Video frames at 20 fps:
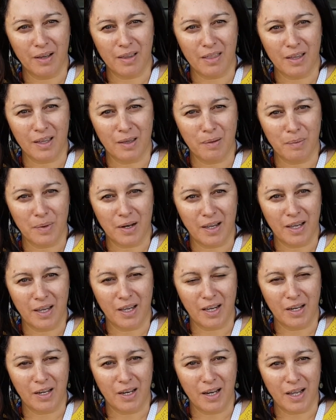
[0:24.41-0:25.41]
I think about I
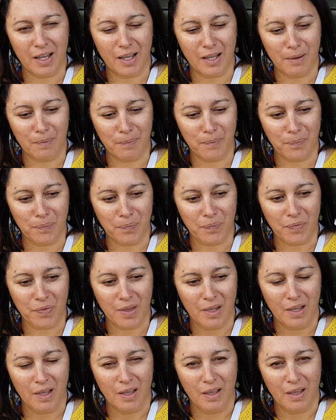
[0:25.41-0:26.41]
had
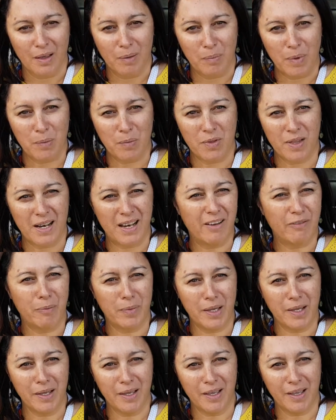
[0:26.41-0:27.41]
people that loved
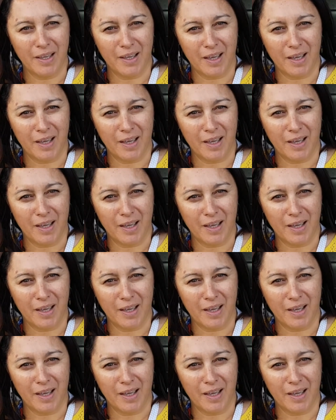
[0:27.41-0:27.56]
me.